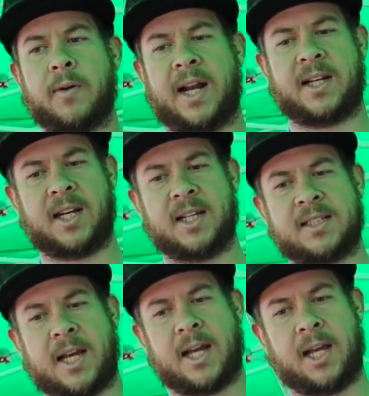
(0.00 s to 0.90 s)
what I did is
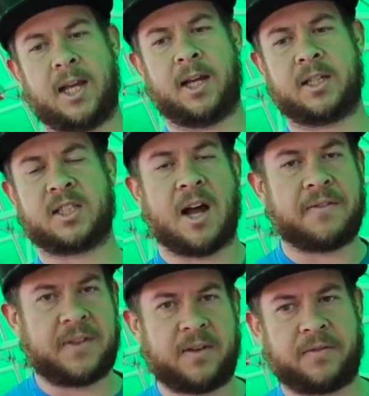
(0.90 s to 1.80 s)
I
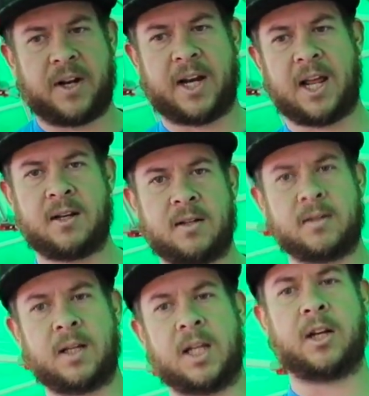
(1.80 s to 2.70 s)
softened the front end
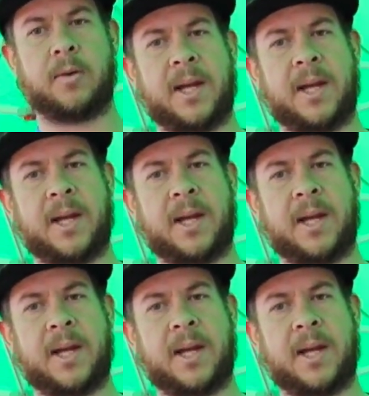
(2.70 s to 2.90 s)
a little